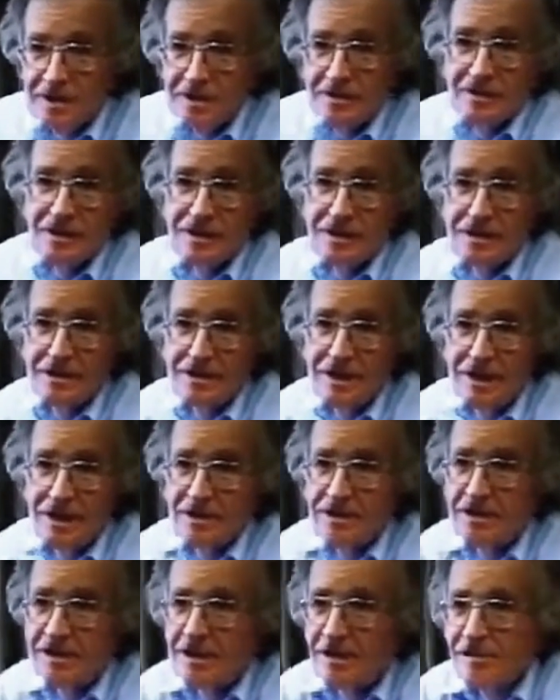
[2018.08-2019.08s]
you know,
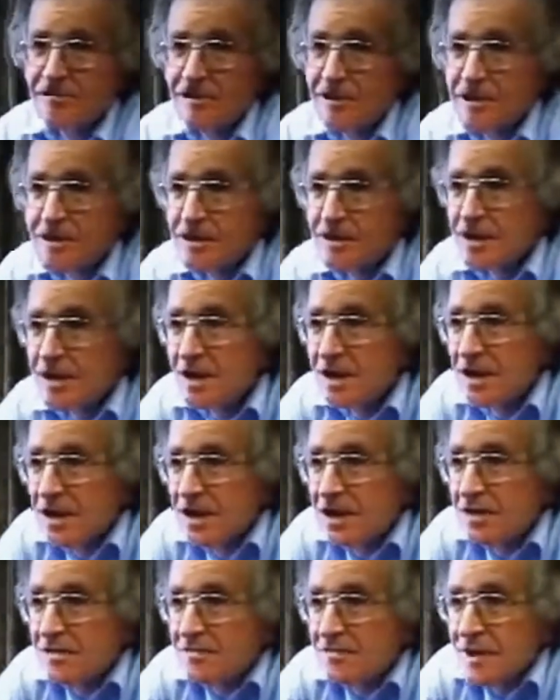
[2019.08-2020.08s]
on television.
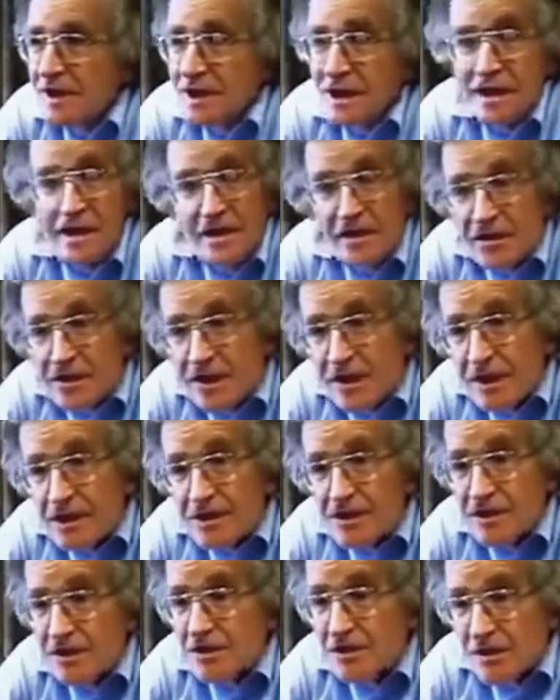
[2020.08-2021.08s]
But I don't
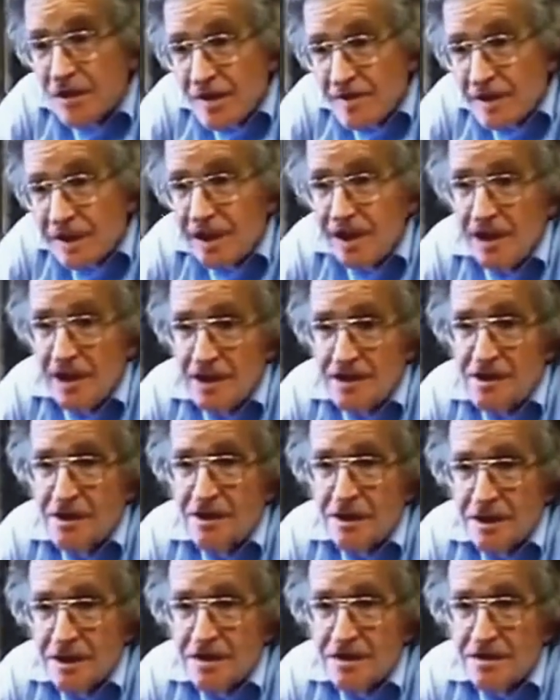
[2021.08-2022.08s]
think you should
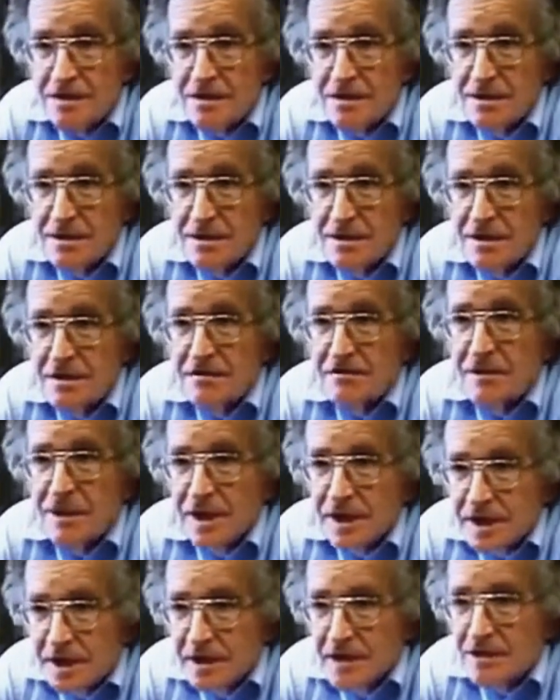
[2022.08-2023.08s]
criminalize it either.
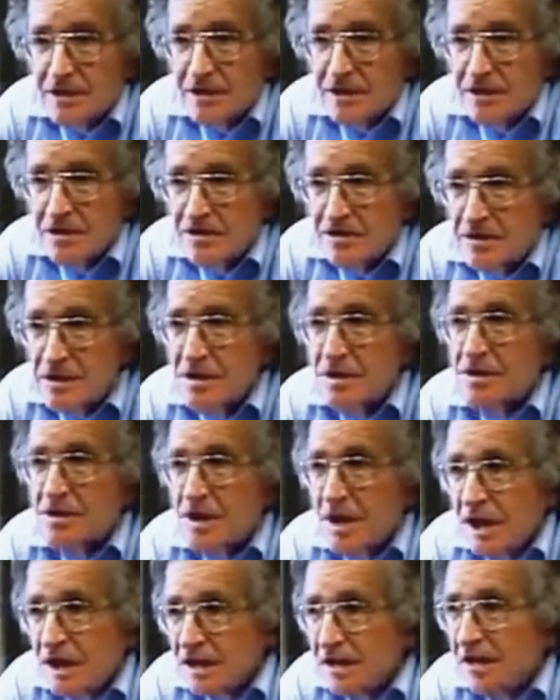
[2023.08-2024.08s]
What I think you ought to do is
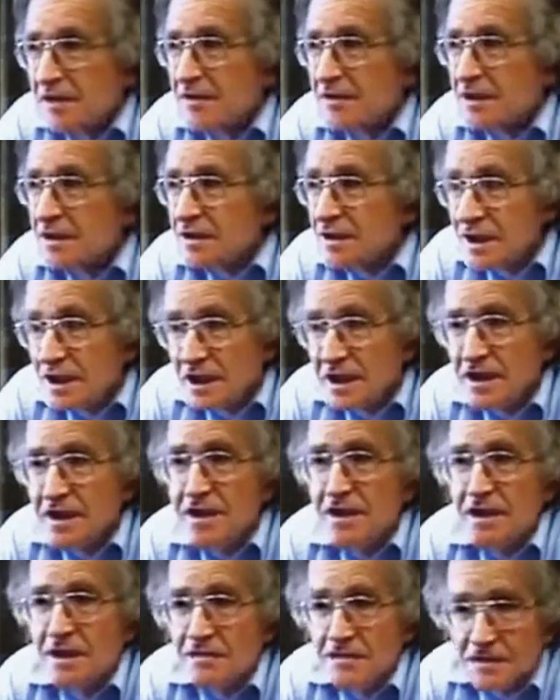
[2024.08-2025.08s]
exactly what's
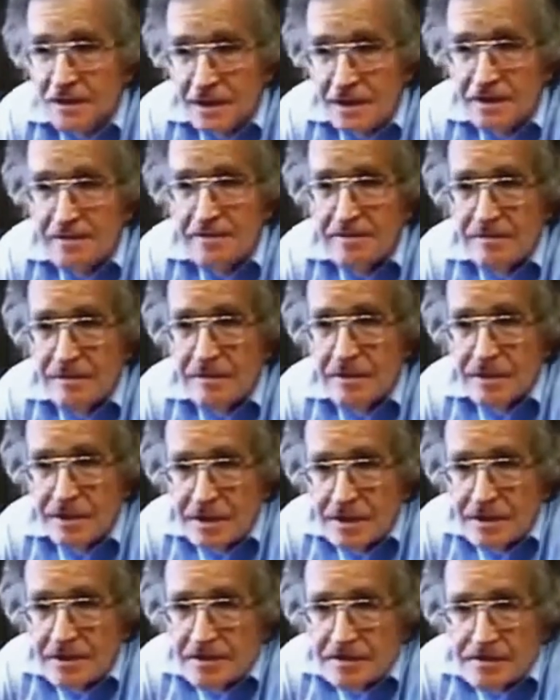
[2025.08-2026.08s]
done in every
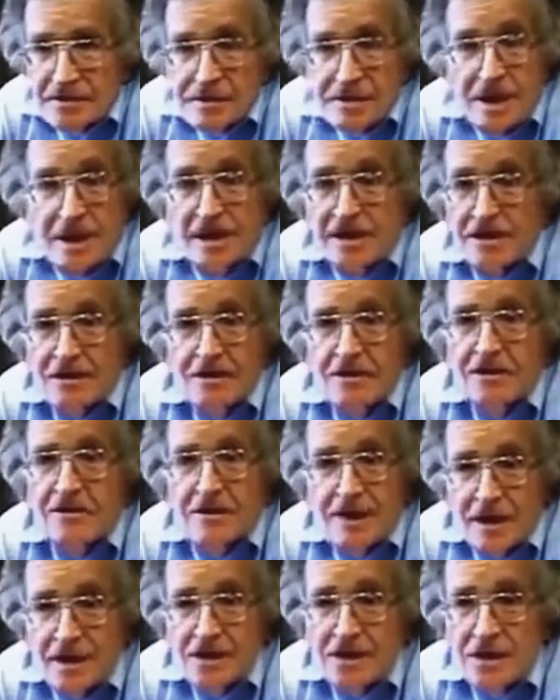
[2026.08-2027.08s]
sector
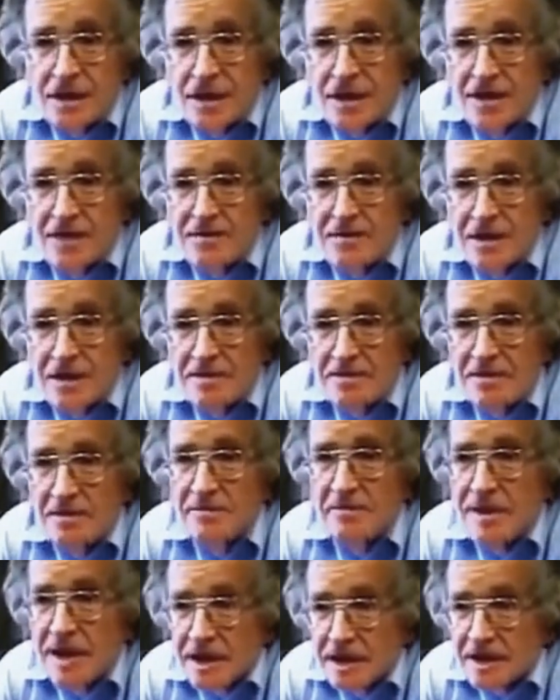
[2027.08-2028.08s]
of educated
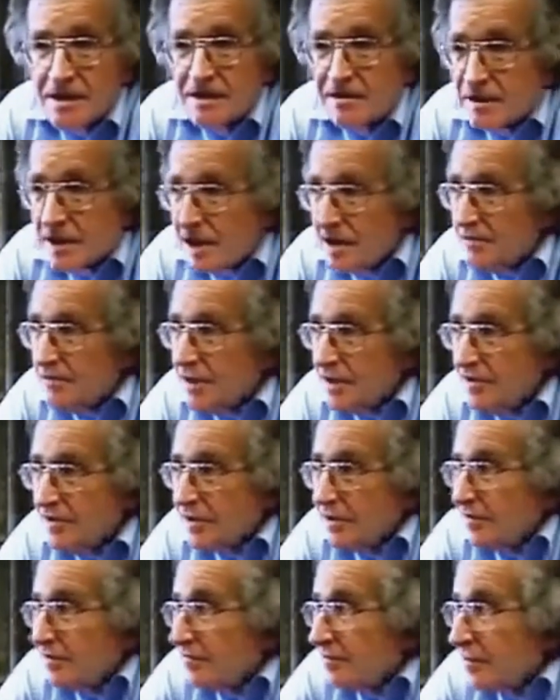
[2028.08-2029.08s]
people. Get
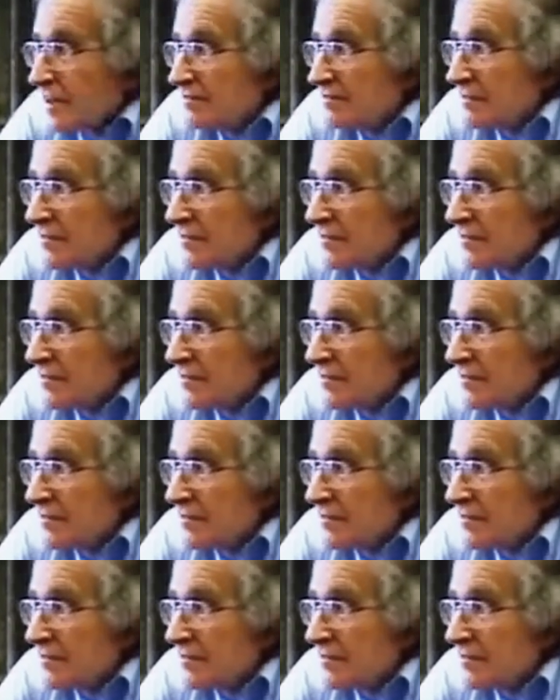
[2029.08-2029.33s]
people